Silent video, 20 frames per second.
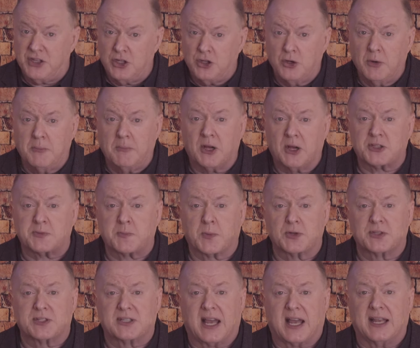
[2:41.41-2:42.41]
you must
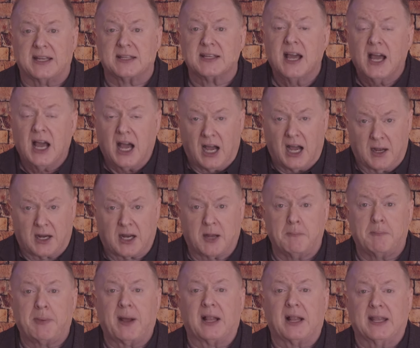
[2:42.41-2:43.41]
present a
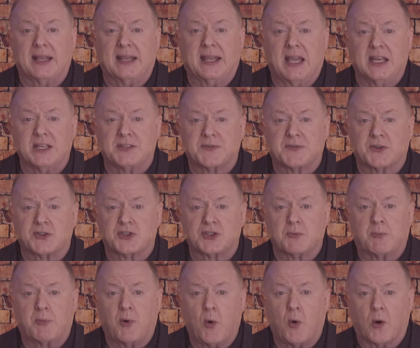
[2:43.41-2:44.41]
compelling case for
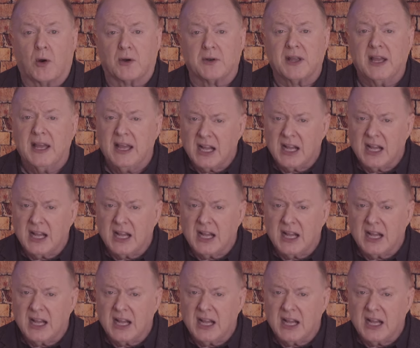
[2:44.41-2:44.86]
support.